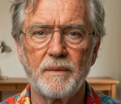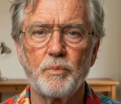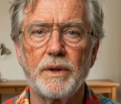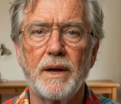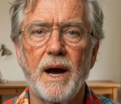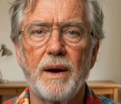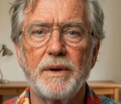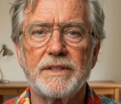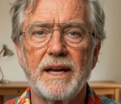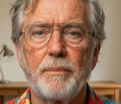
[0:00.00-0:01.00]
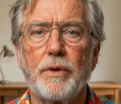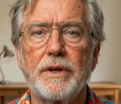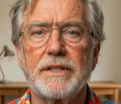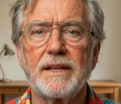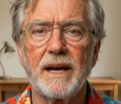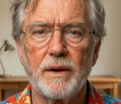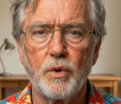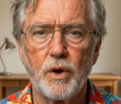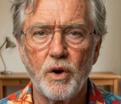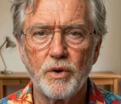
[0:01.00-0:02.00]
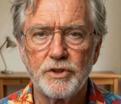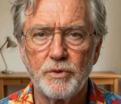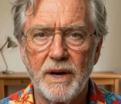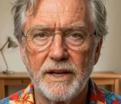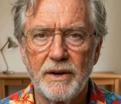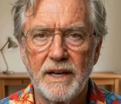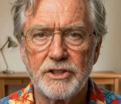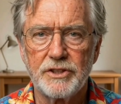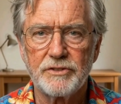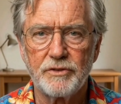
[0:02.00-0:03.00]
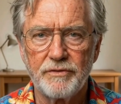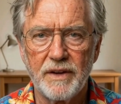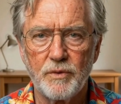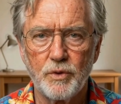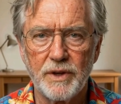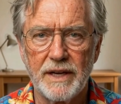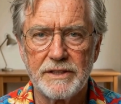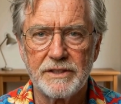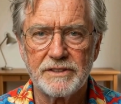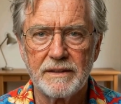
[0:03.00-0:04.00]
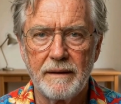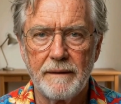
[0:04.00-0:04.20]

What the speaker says: with Congress able to set or alter regulations for federal races.